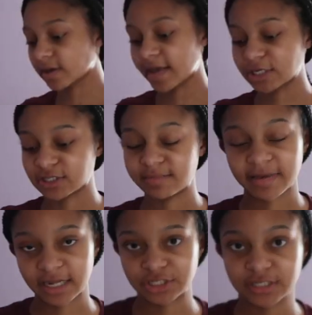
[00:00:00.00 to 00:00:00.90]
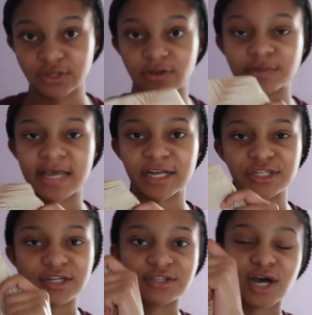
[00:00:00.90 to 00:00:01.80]
are actually matching. So there's
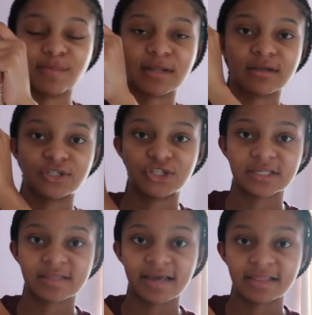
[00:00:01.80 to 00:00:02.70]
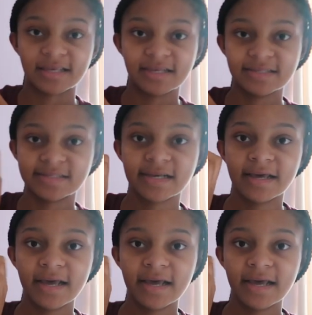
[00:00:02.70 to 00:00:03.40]
actually a top that looked just like this,